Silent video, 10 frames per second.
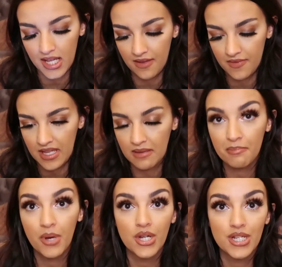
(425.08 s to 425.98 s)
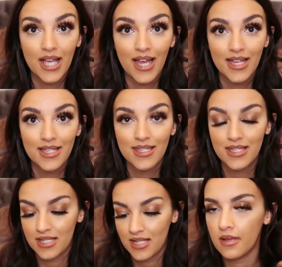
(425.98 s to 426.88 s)
have a
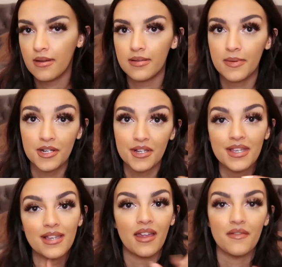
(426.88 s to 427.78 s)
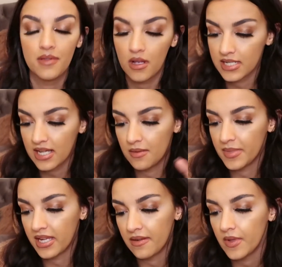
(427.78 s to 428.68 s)
podcast, especially kind of lockdown,
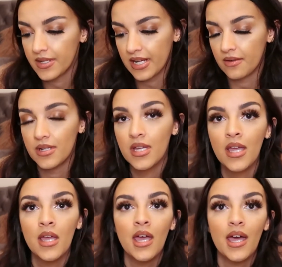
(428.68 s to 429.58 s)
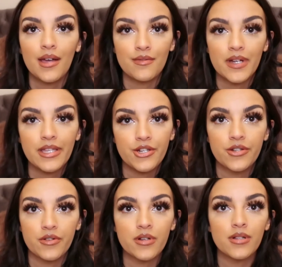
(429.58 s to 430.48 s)
beginning of lockdown. I really
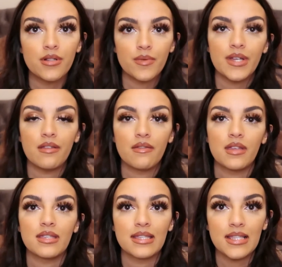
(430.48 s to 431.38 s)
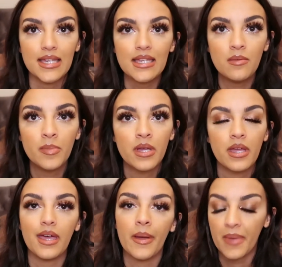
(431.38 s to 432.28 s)
struggled with sleep
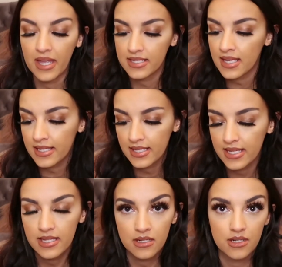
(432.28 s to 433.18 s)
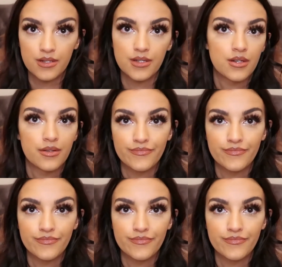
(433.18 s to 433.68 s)
and my anxiety and just